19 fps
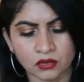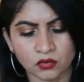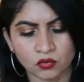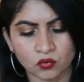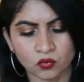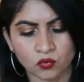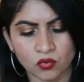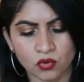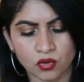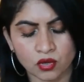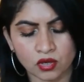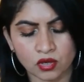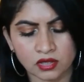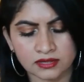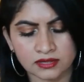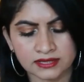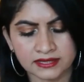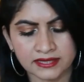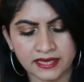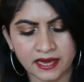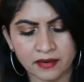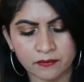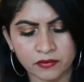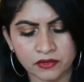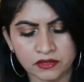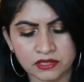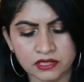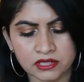was
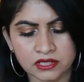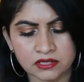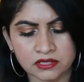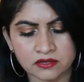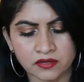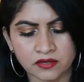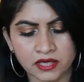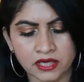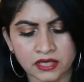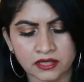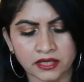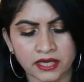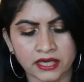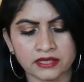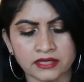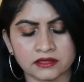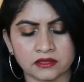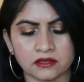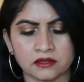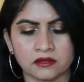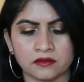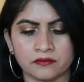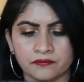Cameron Street Hazel